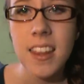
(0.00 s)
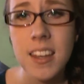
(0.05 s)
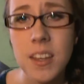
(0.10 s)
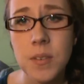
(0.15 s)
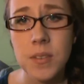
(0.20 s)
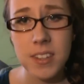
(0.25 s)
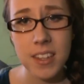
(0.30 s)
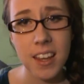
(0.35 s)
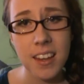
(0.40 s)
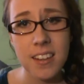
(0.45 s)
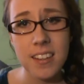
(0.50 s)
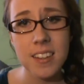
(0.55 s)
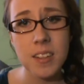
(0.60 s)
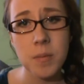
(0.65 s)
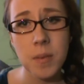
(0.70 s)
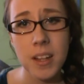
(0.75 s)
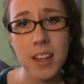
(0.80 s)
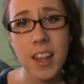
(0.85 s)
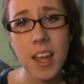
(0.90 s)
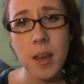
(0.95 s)
and then he was cuddled
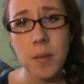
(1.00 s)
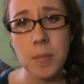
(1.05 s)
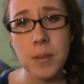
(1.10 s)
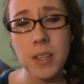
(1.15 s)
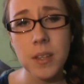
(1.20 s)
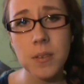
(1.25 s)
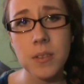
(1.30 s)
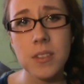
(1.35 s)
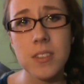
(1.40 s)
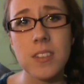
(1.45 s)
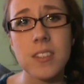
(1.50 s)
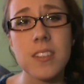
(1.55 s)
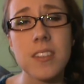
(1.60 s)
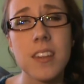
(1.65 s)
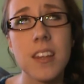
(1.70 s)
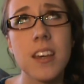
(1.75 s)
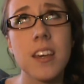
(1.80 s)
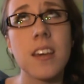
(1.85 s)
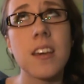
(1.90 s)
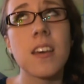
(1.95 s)
in my lap and he was
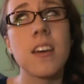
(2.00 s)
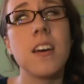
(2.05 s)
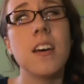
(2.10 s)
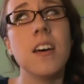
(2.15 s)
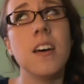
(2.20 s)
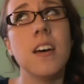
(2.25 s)
just like,